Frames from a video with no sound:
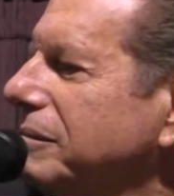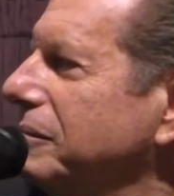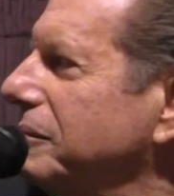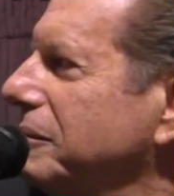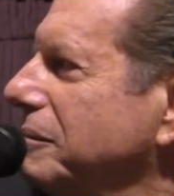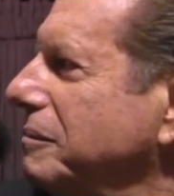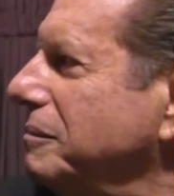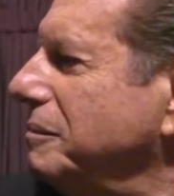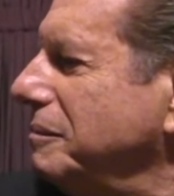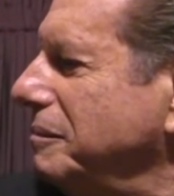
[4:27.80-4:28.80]

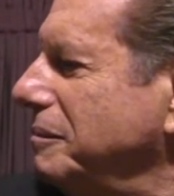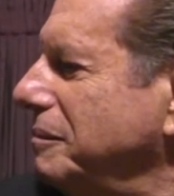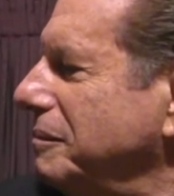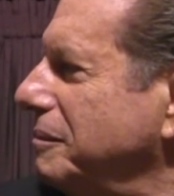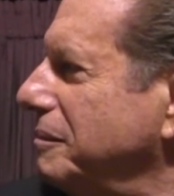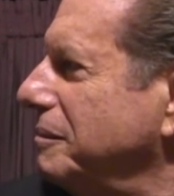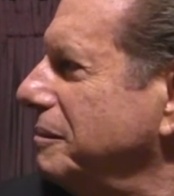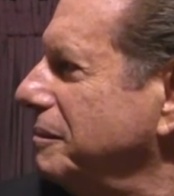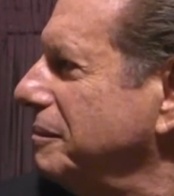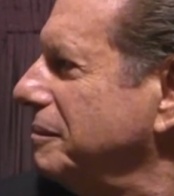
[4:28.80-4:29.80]

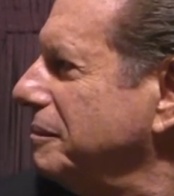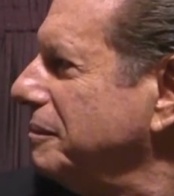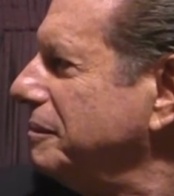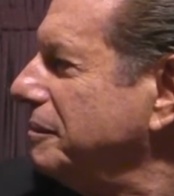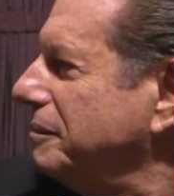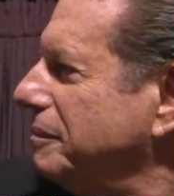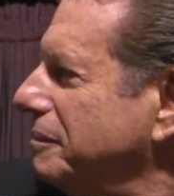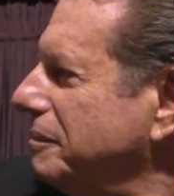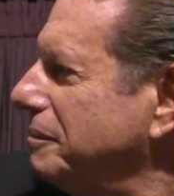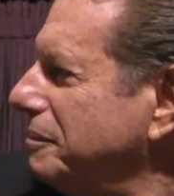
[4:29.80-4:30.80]

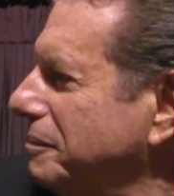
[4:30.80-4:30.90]
(silence)